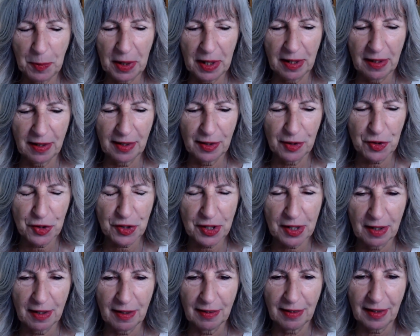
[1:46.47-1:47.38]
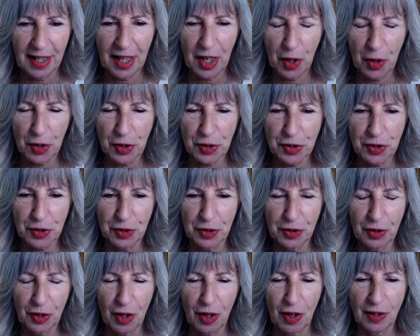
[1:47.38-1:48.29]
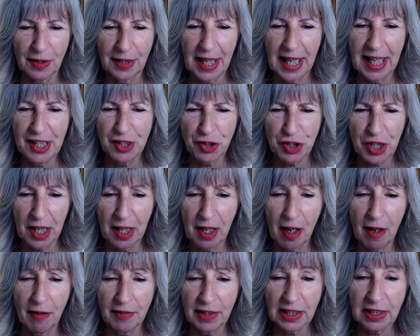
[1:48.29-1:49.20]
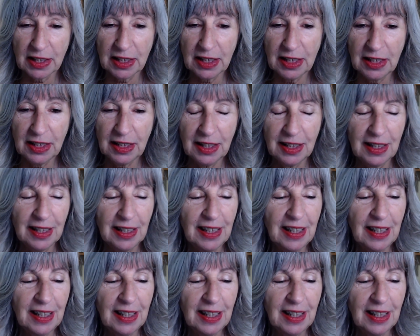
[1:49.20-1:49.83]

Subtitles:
but there's a character called A.J. Covington